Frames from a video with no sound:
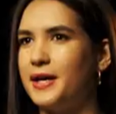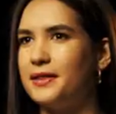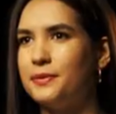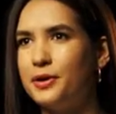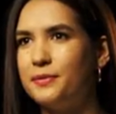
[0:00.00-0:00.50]

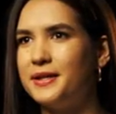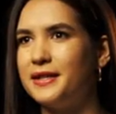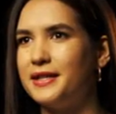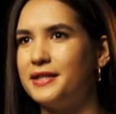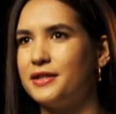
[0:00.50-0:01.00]
At the
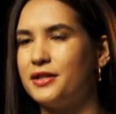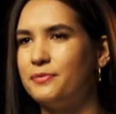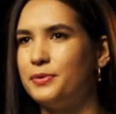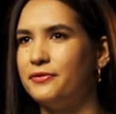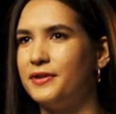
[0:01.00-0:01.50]
moment, there's a lot
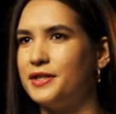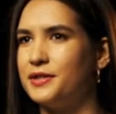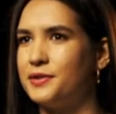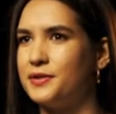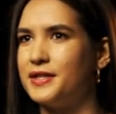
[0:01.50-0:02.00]
of
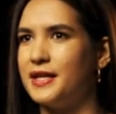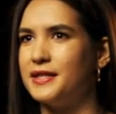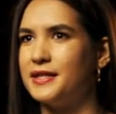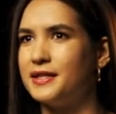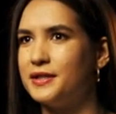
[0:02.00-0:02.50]
professionals
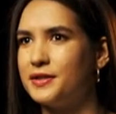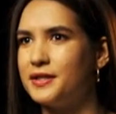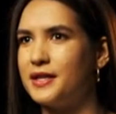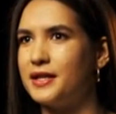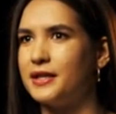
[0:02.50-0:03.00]
and
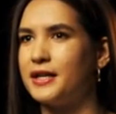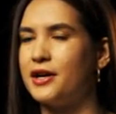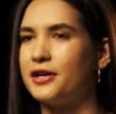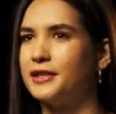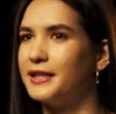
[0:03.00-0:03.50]
skills that are
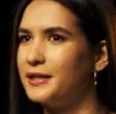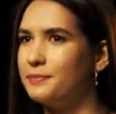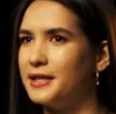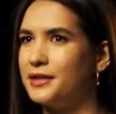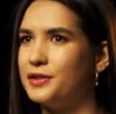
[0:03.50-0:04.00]
currently
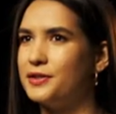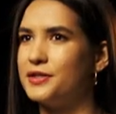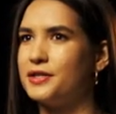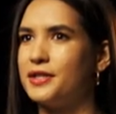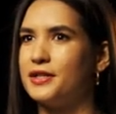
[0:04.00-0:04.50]
being
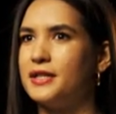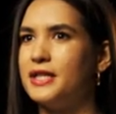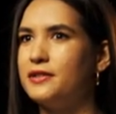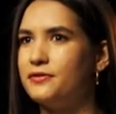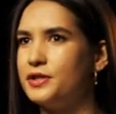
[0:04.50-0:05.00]
used on
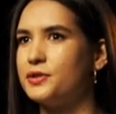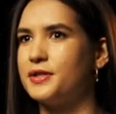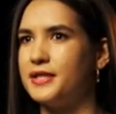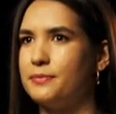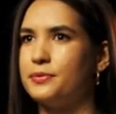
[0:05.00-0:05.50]
individual
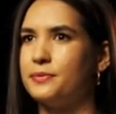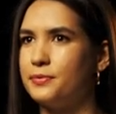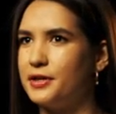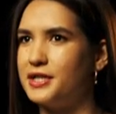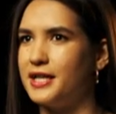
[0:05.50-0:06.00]
separate
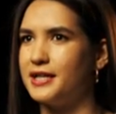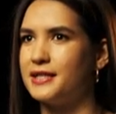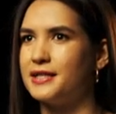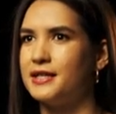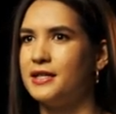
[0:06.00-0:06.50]

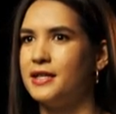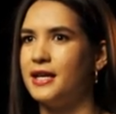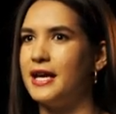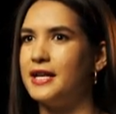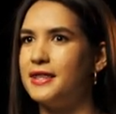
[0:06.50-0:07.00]
projects.
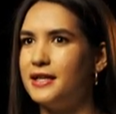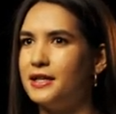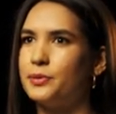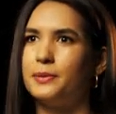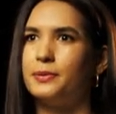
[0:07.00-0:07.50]
At
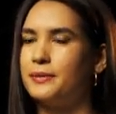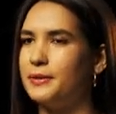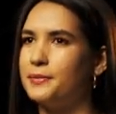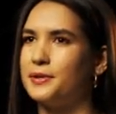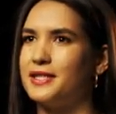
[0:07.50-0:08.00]
Athena, we bring
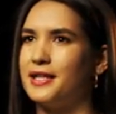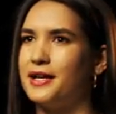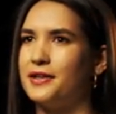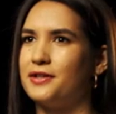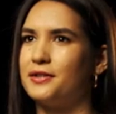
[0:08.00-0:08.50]
people
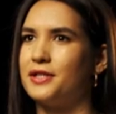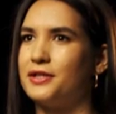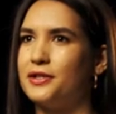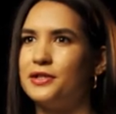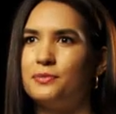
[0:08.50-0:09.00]
together to
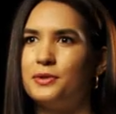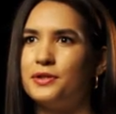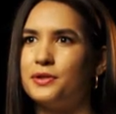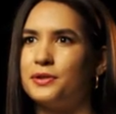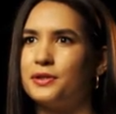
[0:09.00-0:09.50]

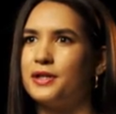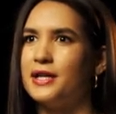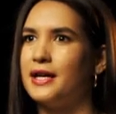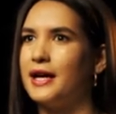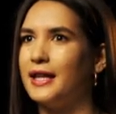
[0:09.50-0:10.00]
contribute to
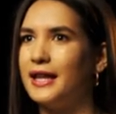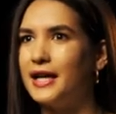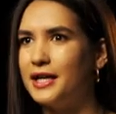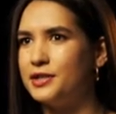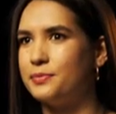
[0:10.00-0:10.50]
a
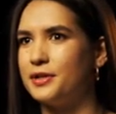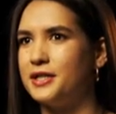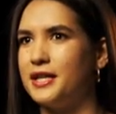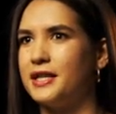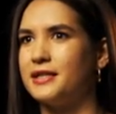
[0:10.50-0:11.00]
larger
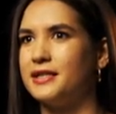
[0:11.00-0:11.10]
project